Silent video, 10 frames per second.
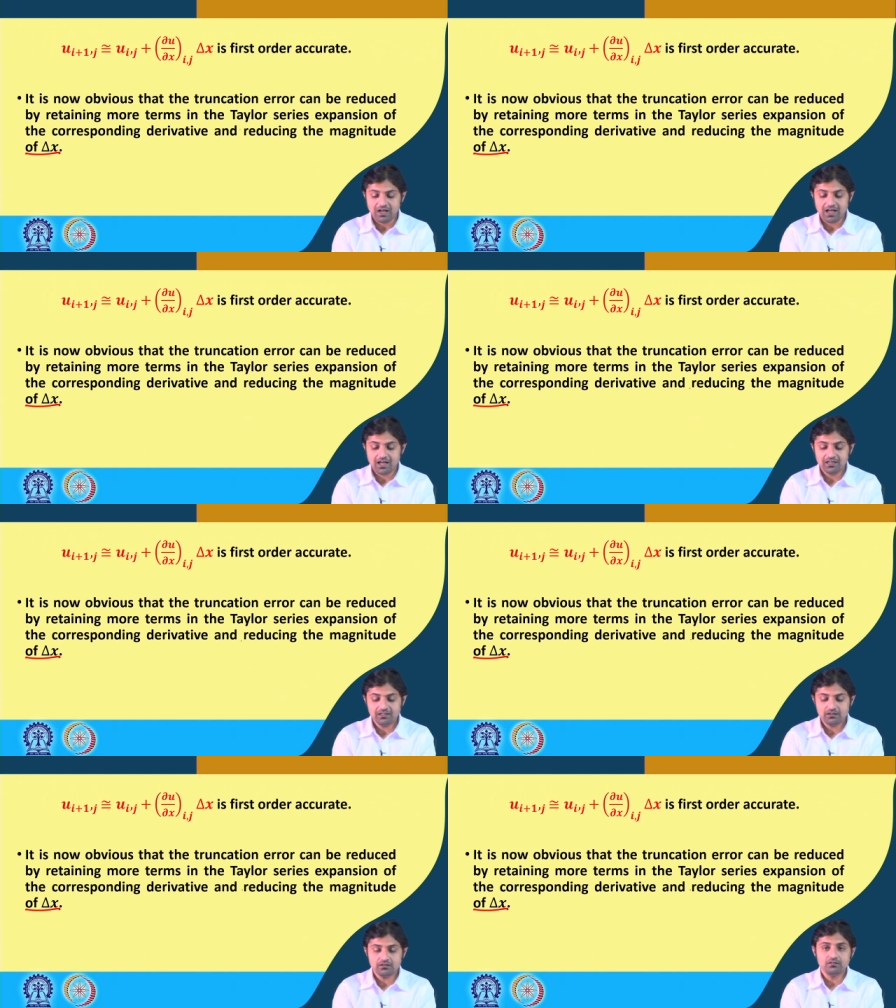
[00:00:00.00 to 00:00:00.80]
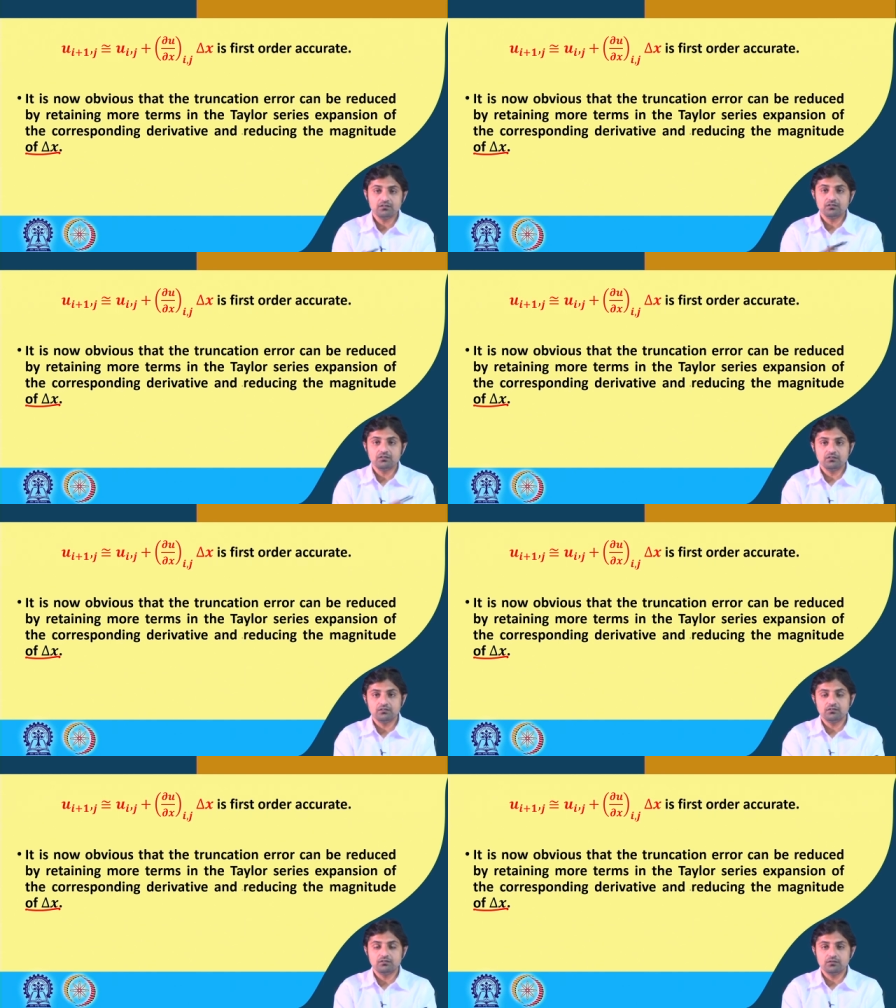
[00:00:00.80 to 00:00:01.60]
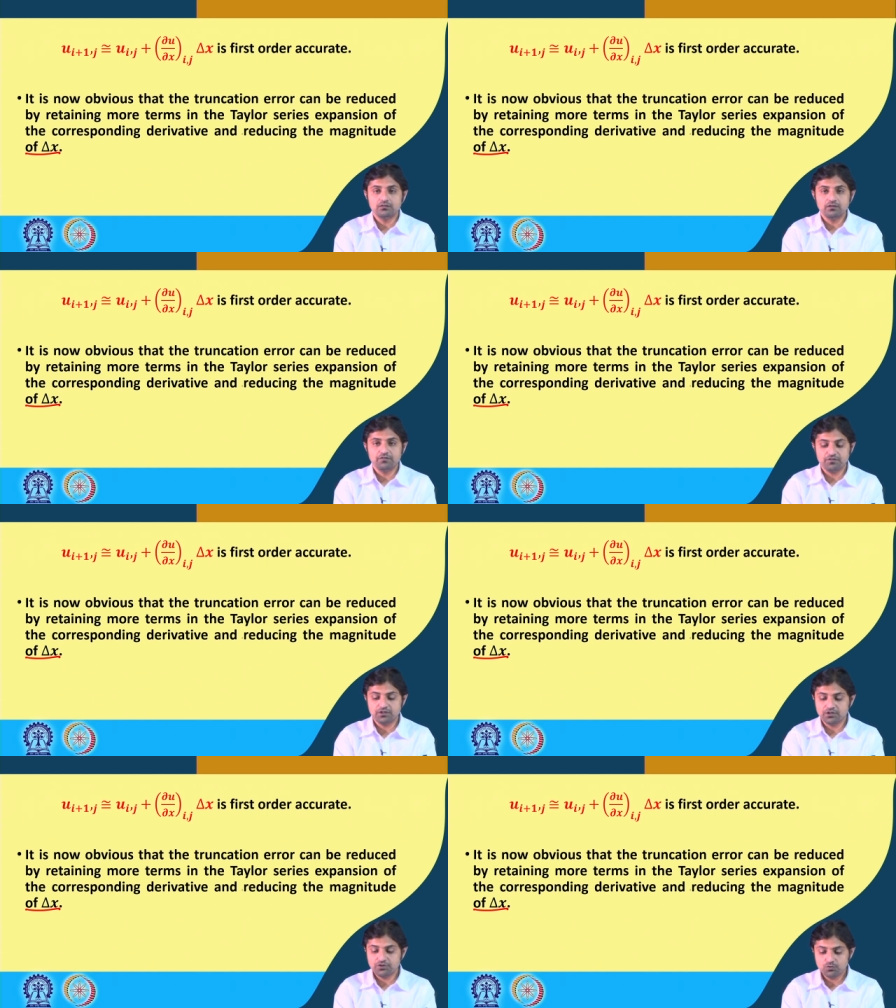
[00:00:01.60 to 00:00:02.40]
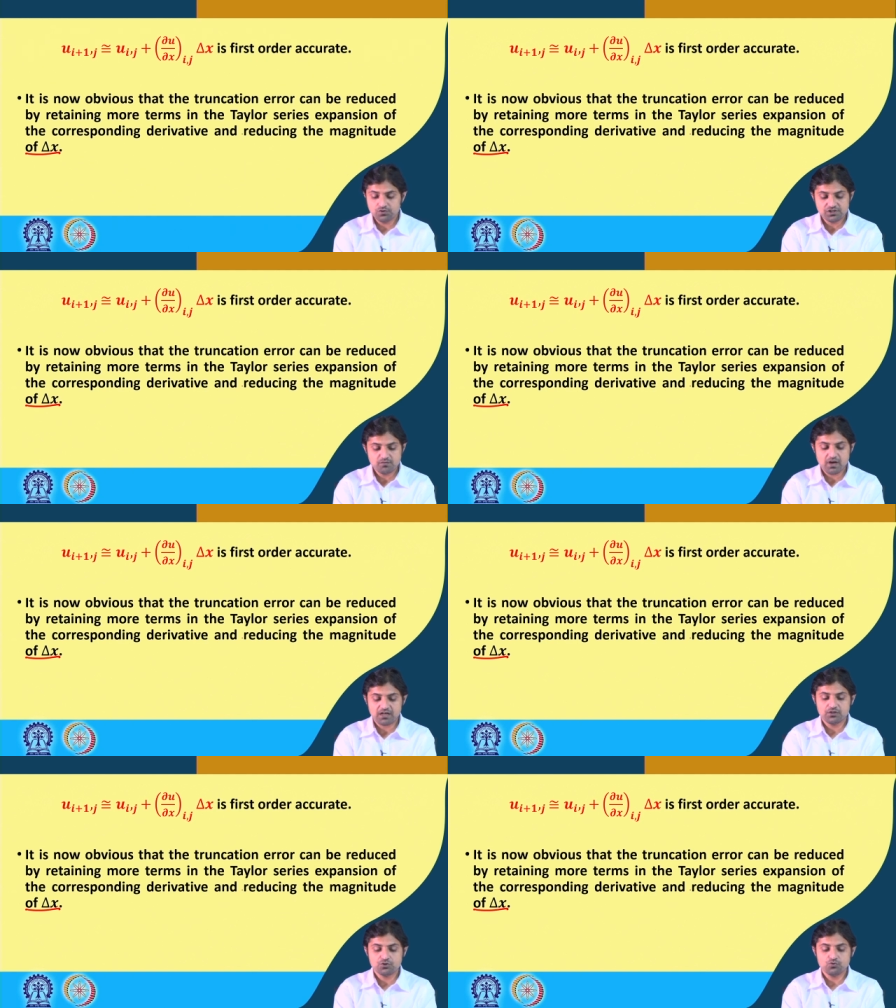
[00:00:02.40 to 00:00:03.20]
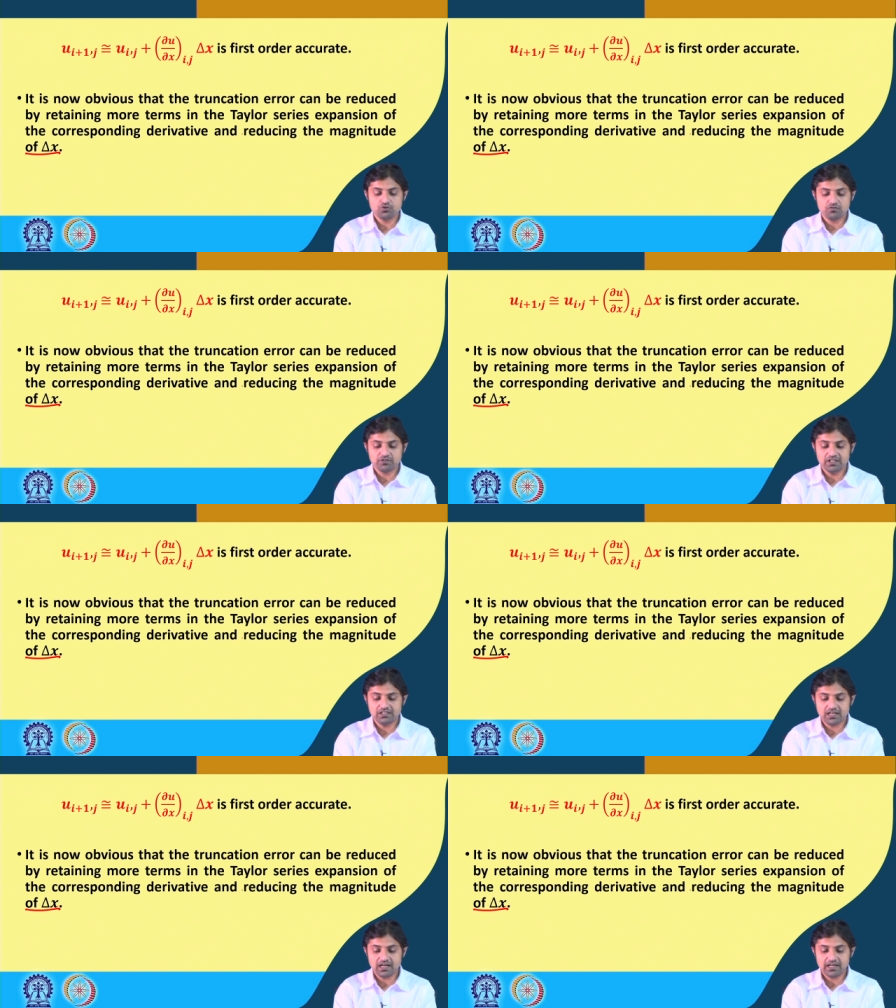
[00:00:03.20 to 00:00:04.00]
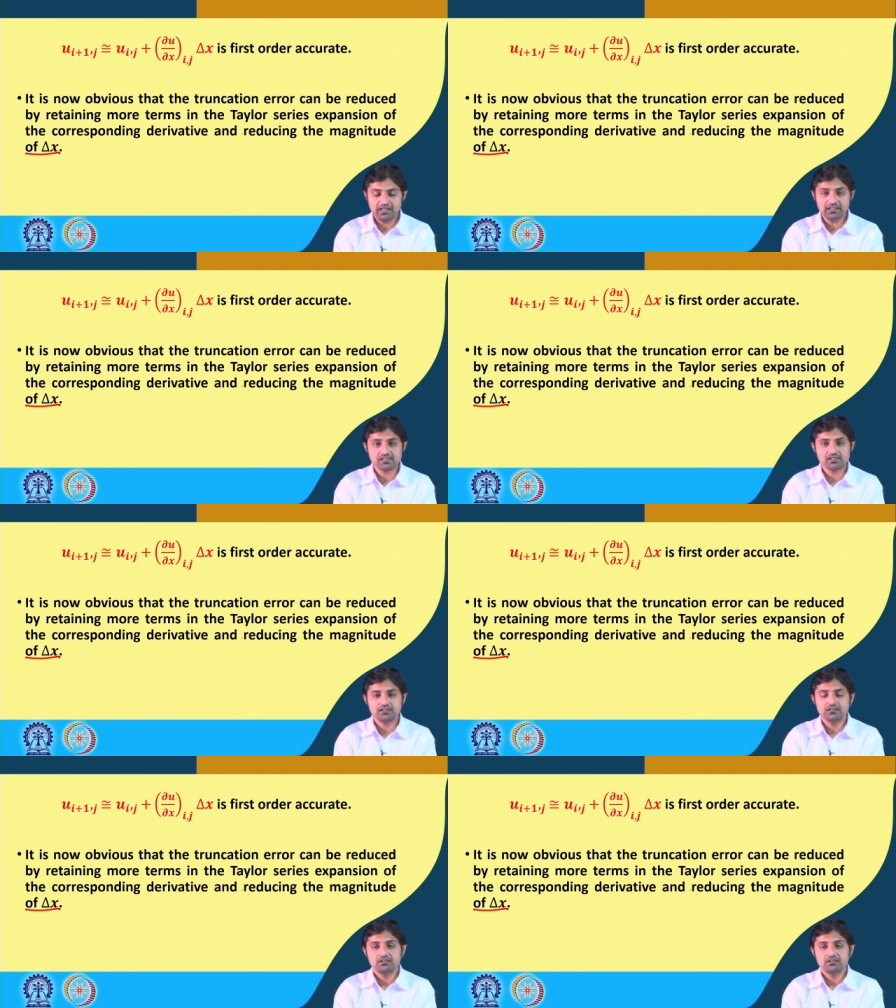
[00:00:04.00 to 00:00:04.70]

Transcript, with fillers: and if we reduce the magnitude of delta x,